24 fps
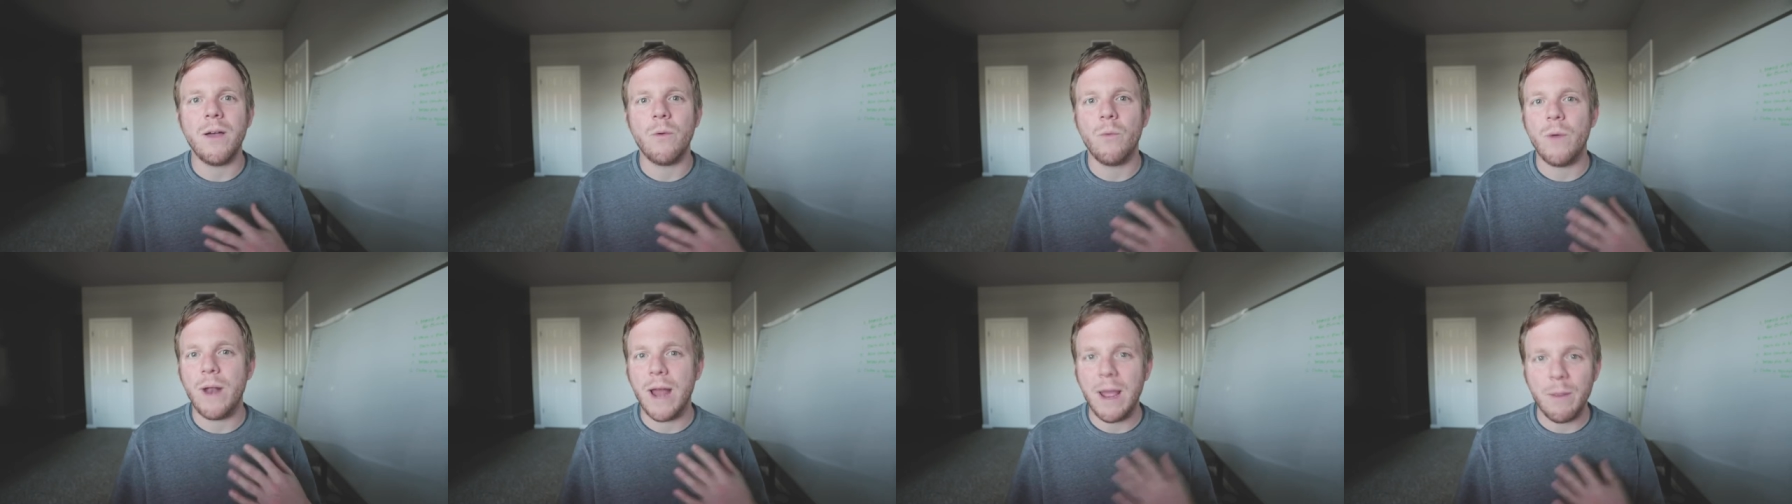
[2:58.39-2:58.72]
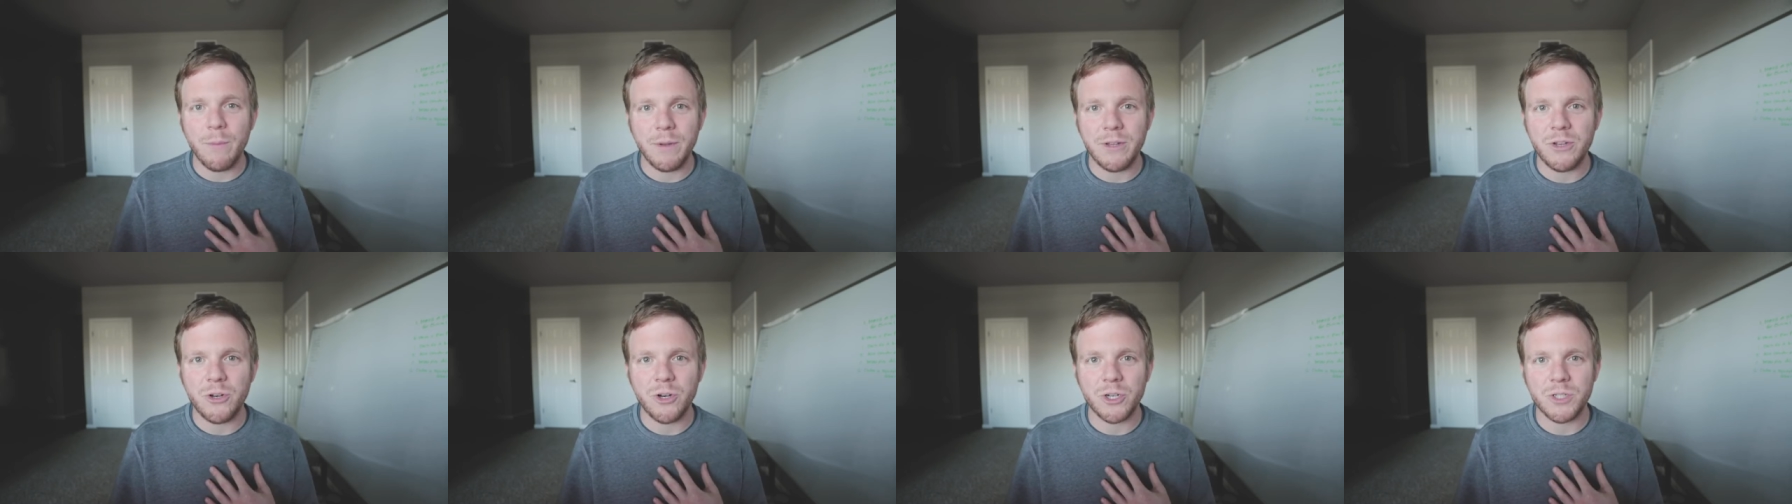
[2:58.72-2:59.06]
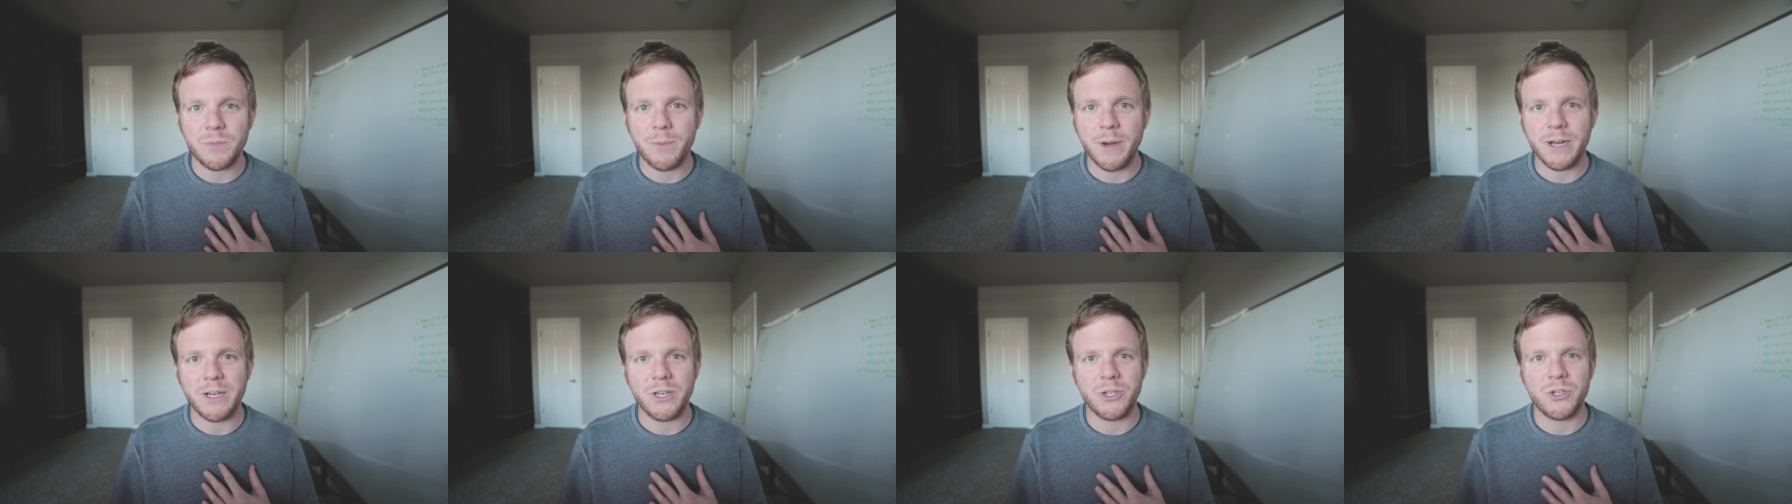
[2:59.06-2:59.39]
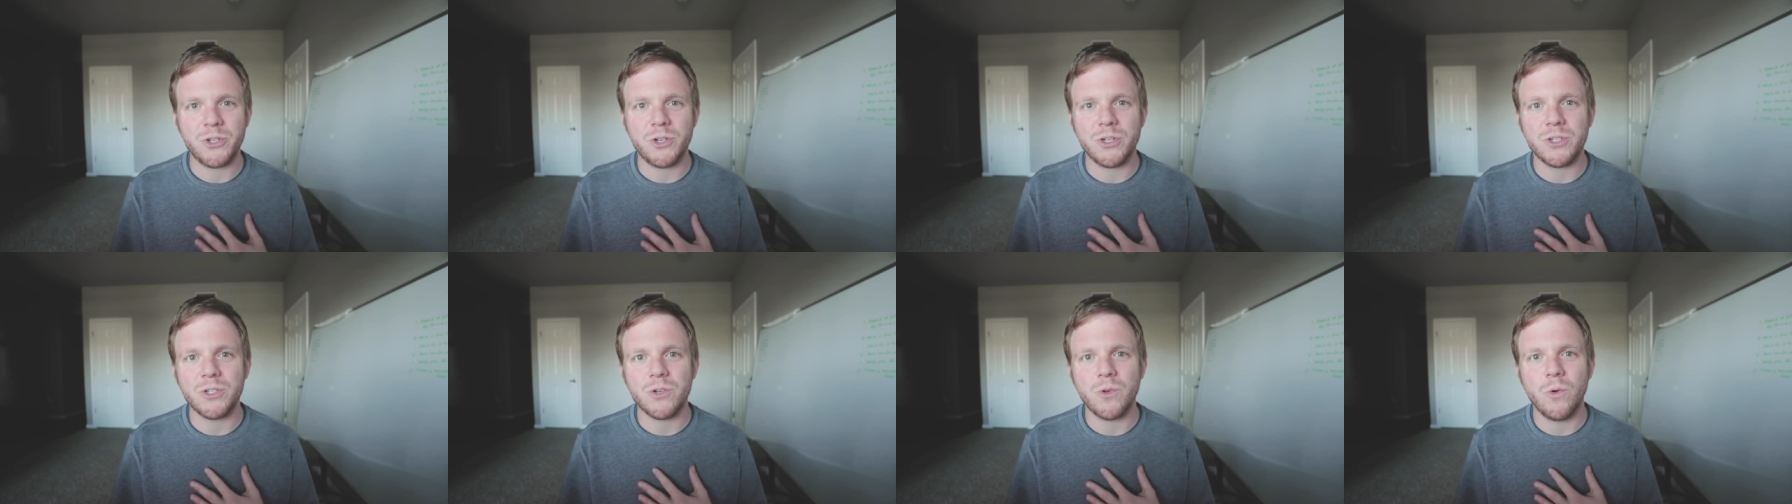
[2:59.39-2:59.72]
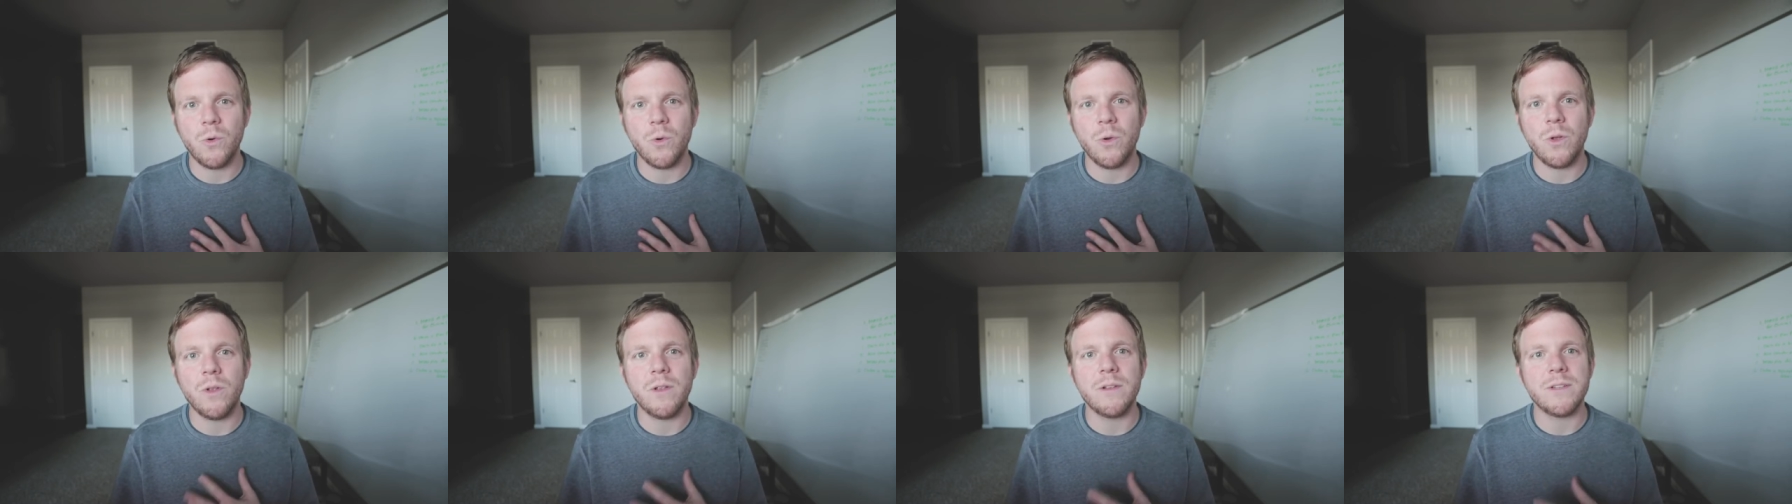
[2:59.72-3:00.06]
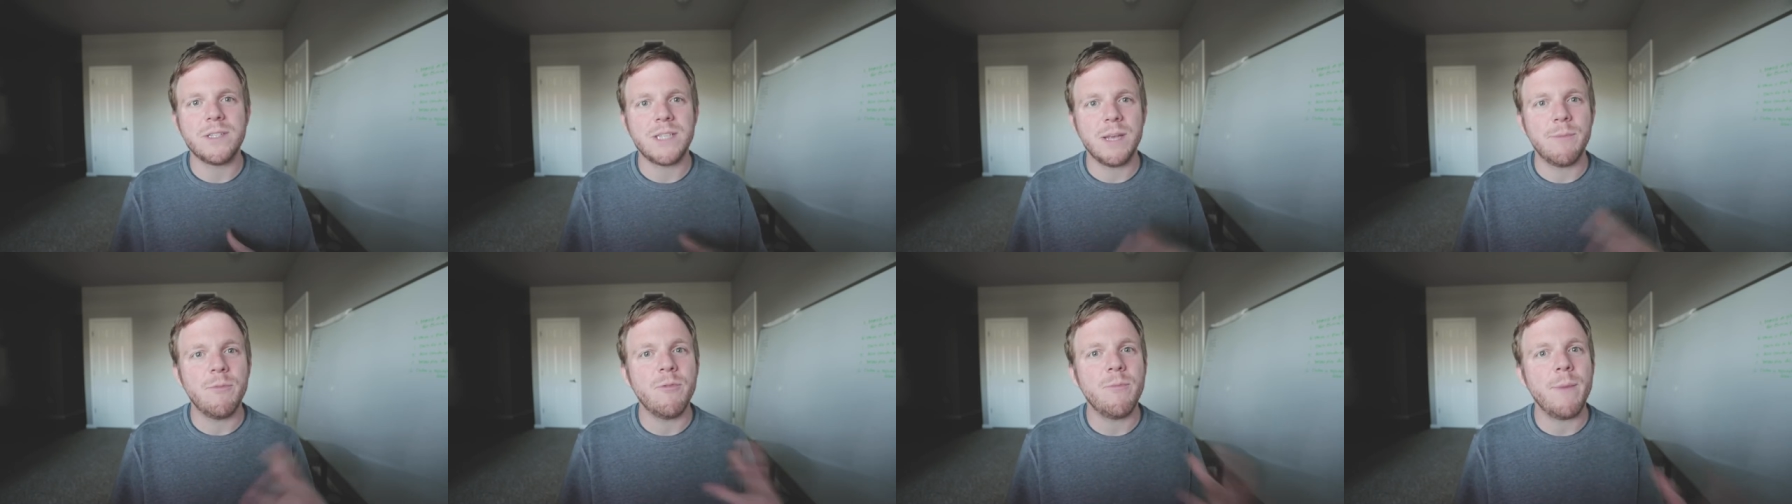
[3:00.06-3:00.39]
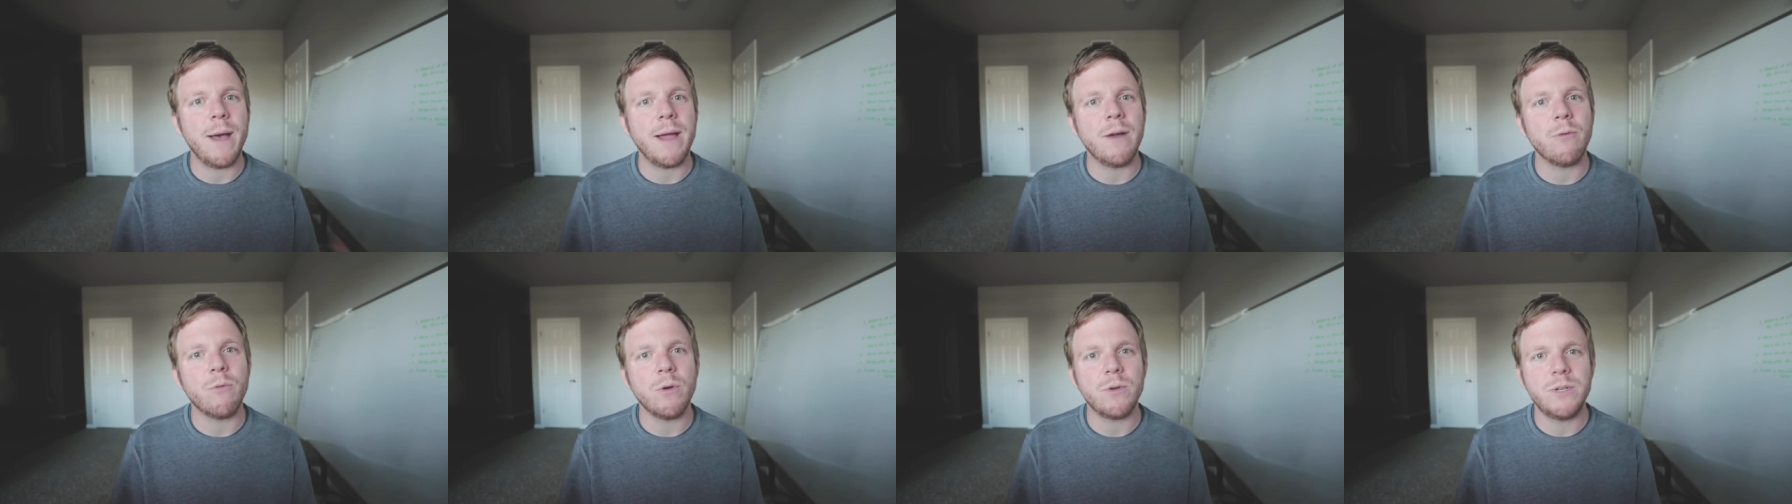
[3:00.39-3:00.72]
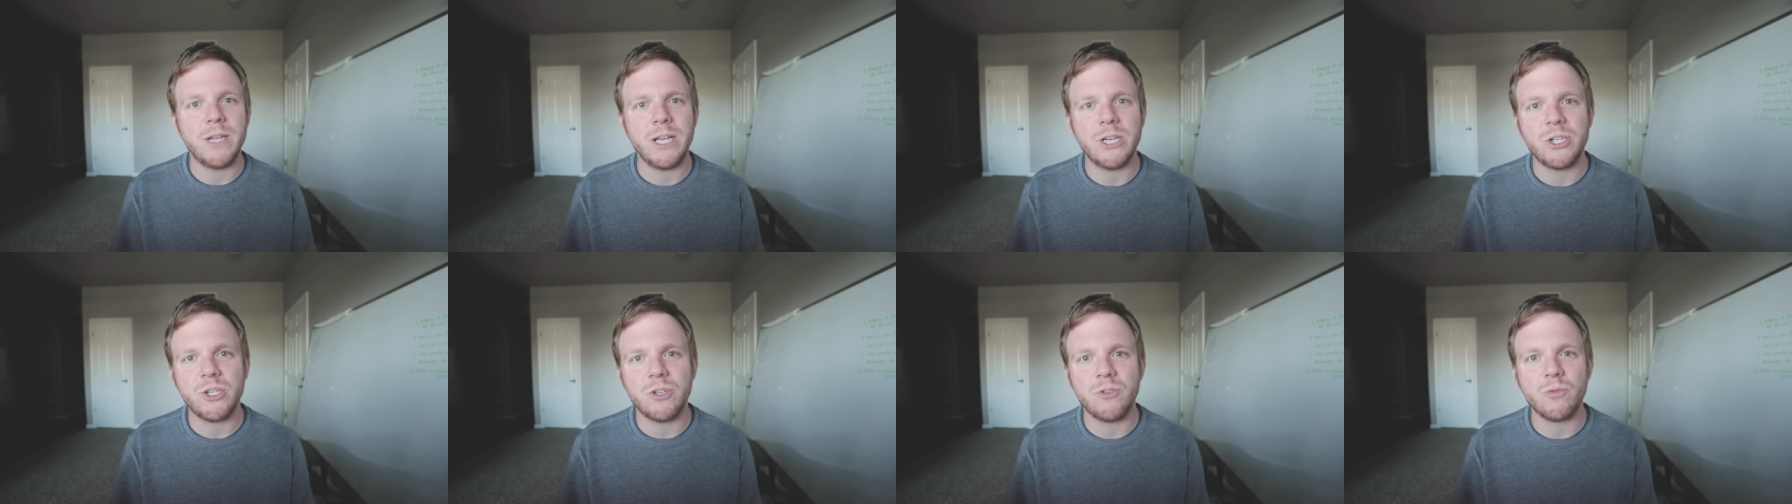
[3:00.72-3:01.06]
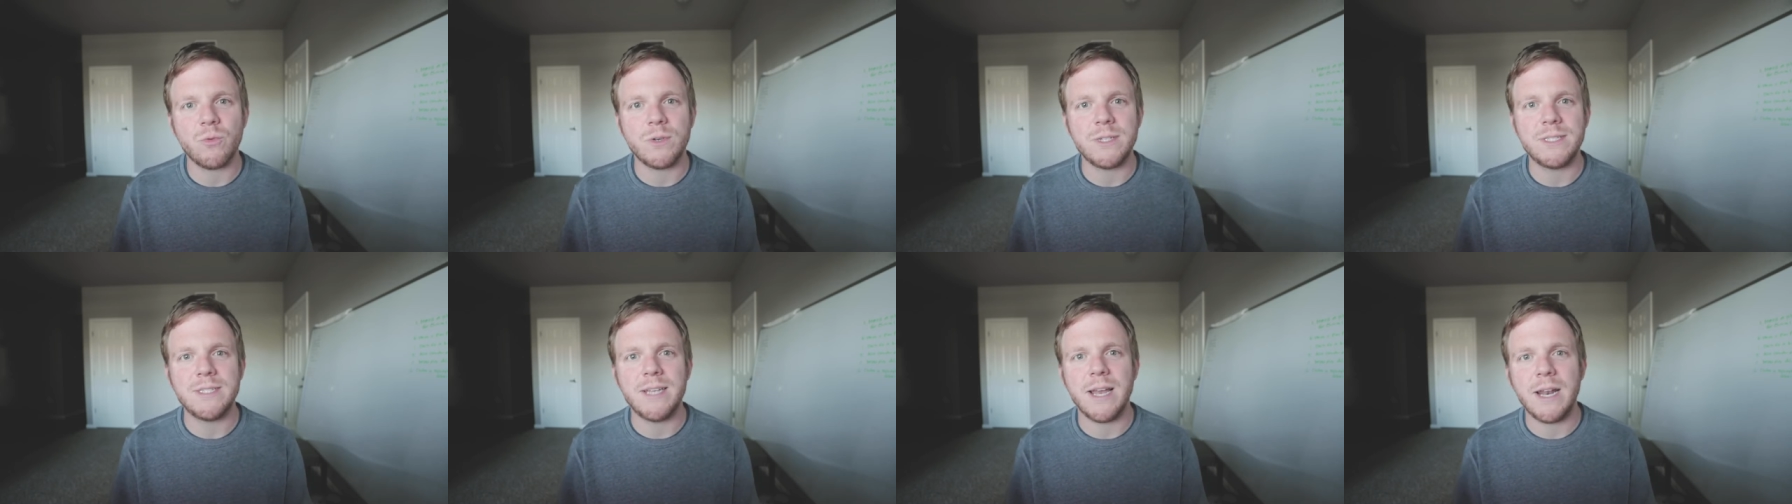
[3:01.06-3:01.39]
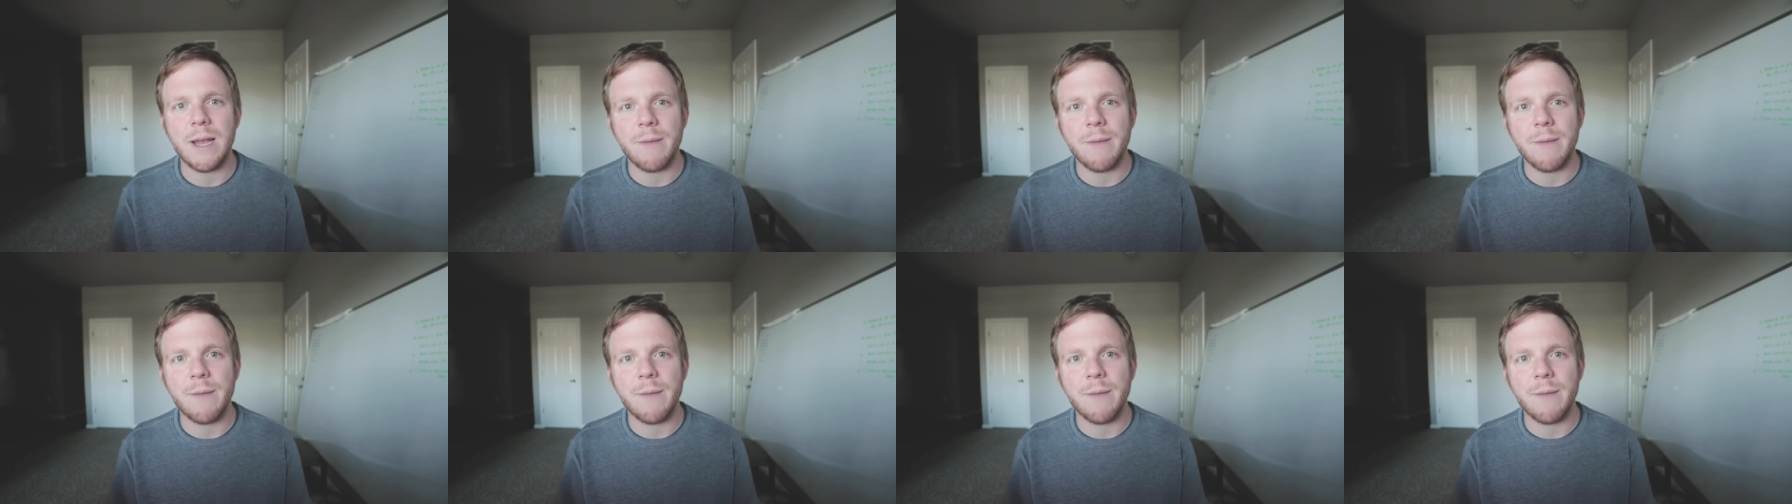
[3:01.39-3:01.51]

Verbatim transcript: when I went to nurse practitioner school, some of my rotations were set